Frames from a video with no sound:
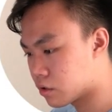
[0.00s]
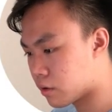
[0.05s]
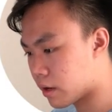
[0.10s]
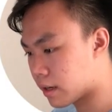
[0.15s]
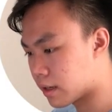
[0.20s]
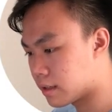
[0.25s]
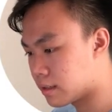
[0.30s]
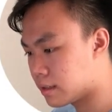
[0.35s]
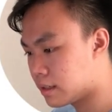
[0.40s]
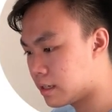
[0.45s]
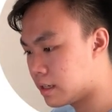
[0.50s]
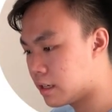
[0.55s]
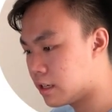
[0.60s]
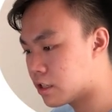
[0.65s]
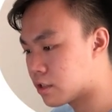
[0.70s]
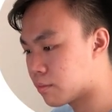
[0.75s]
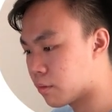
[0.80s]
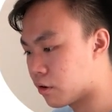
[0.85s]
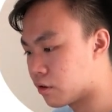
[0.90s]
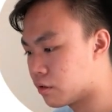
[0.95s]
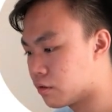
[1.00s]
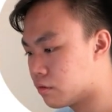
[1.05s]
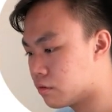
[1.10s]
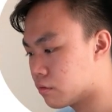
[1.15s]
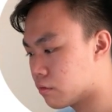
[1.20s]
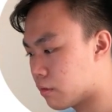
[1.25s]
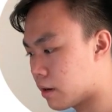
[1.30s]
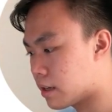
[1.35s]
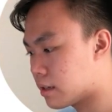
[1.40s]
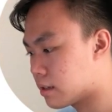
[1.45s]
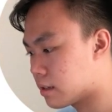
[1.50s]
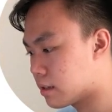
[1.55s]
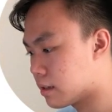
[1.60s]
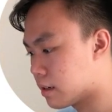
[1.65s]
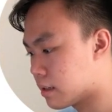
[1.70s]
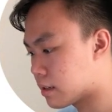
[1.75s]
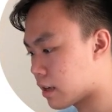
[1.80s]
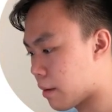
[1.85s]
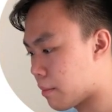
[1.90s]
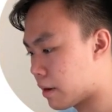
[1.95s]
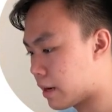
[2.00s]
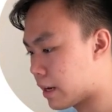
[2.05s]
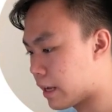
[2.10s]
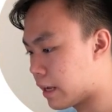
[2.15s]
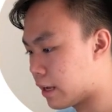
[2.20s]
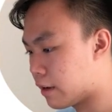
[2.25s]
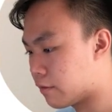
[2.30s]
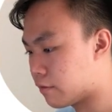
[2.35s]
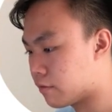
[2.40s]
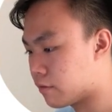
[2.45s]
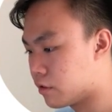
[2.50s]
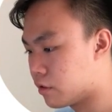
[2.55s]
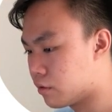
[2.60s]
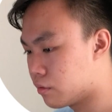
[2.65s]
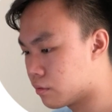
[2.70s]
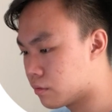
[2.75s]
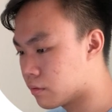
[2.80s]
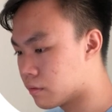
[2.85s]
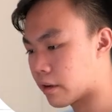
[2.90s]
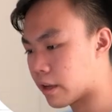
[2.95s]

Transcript: so I can see each module what assignment I have due.